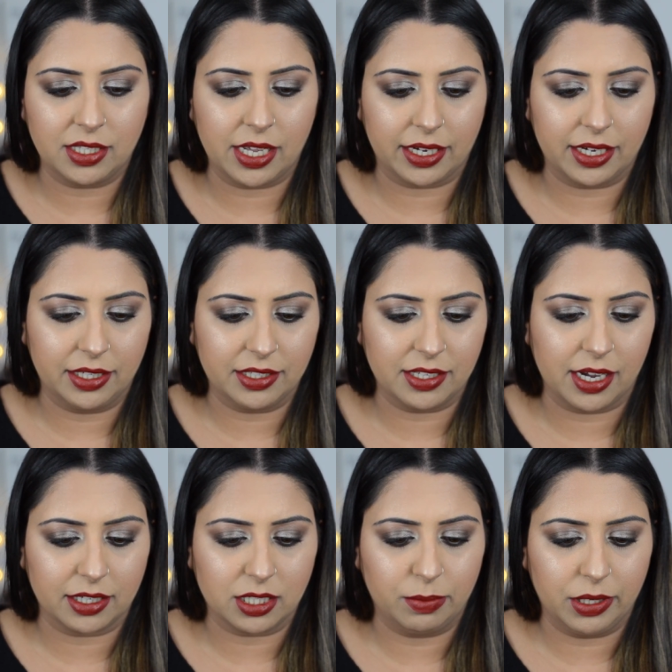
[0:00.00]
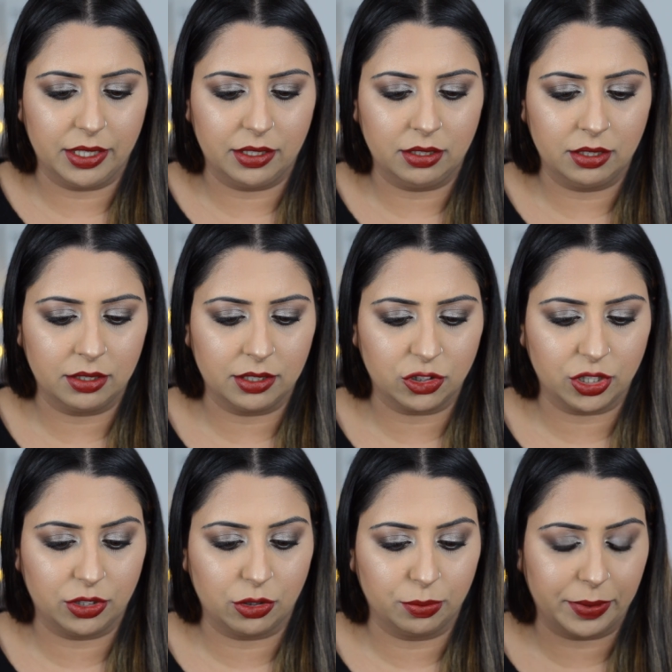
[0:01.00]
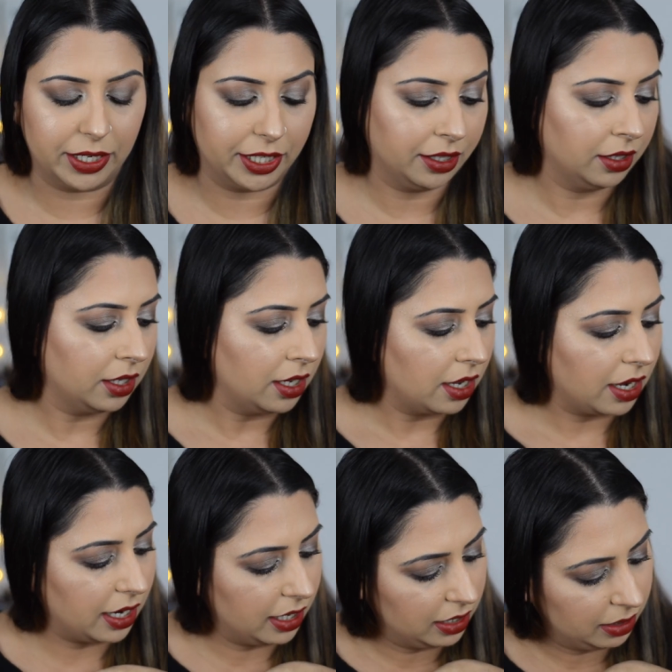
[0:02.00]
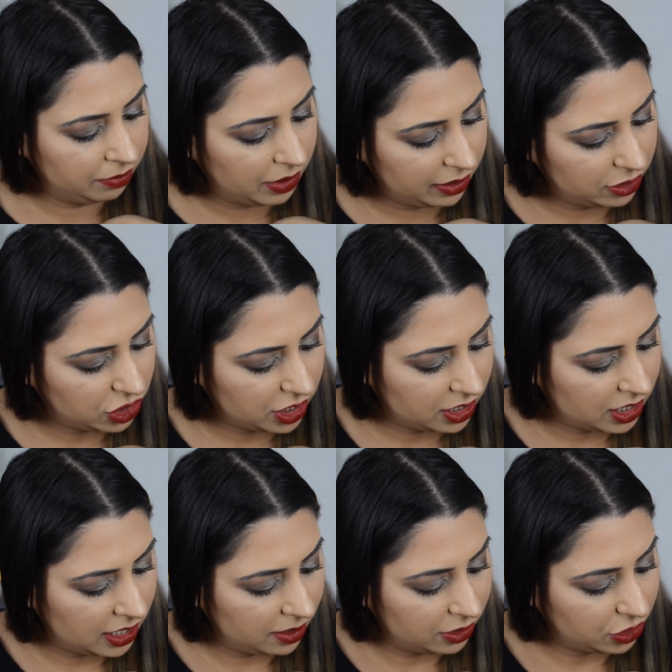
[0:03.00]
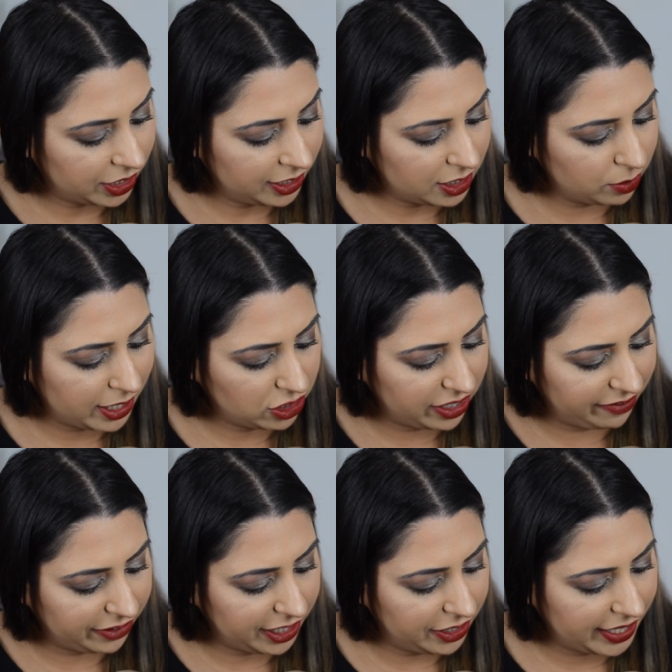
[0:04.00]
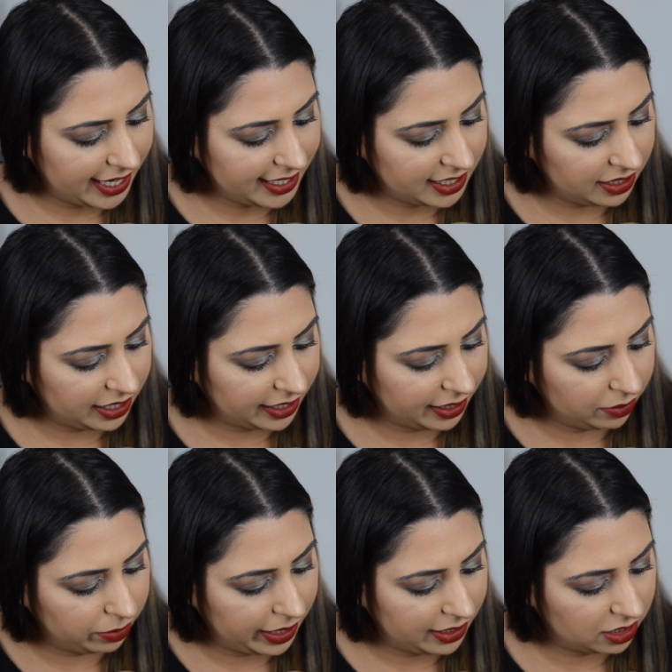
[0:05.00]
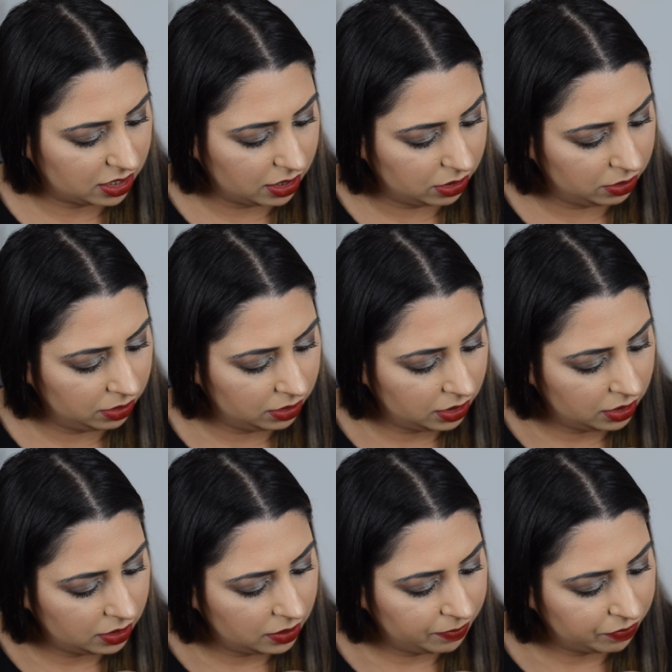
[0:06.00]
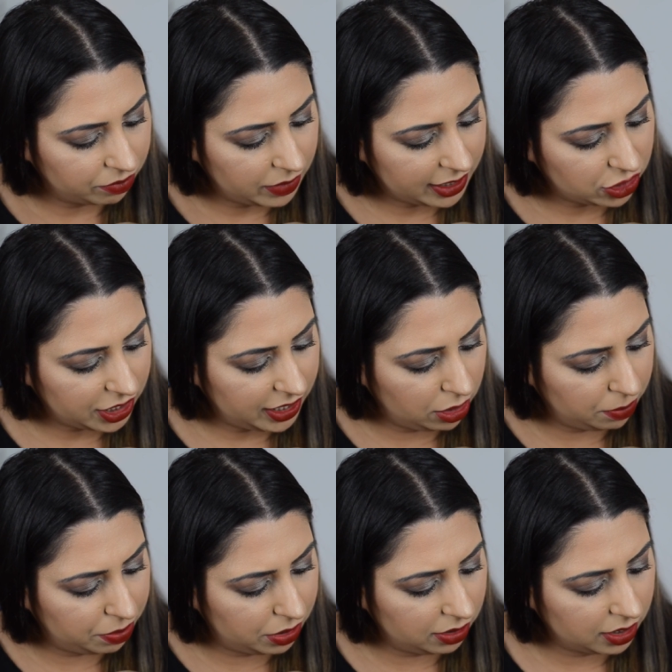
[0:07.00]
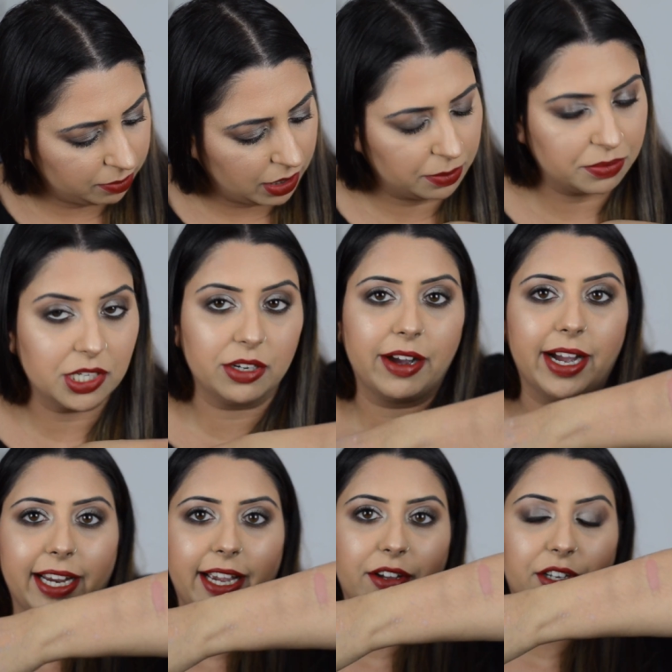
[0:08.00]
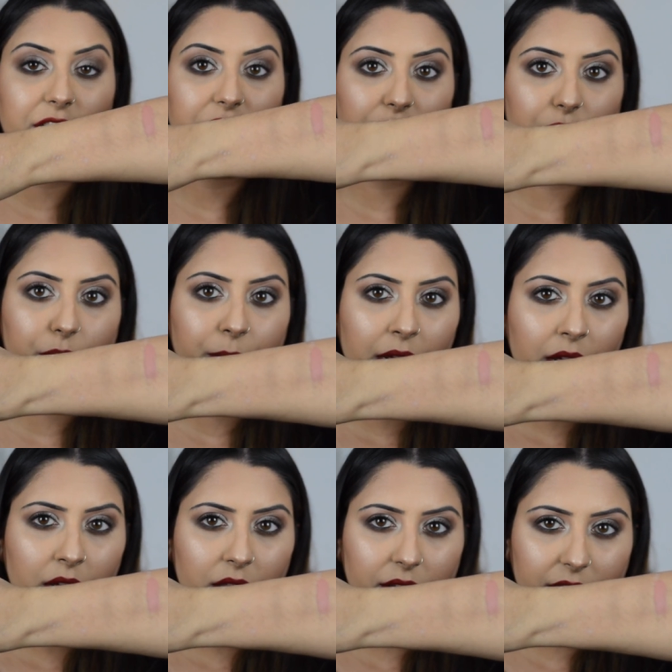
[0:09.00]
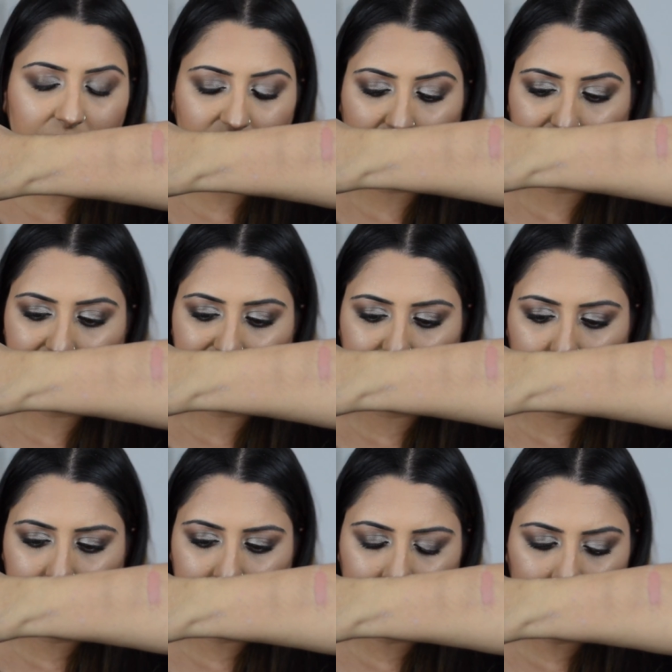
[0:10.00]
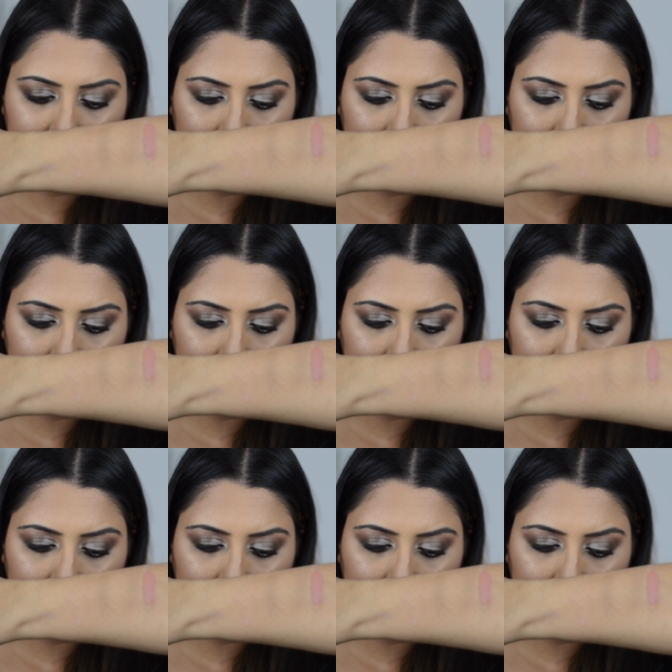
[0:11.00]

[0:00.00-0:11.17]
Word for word: That kind of sucks, but I should have known better. I was just trying to swatch it for you guys, and there it went. So make sure you don't pull them up too high out of the tube. There's Velvet Fawn.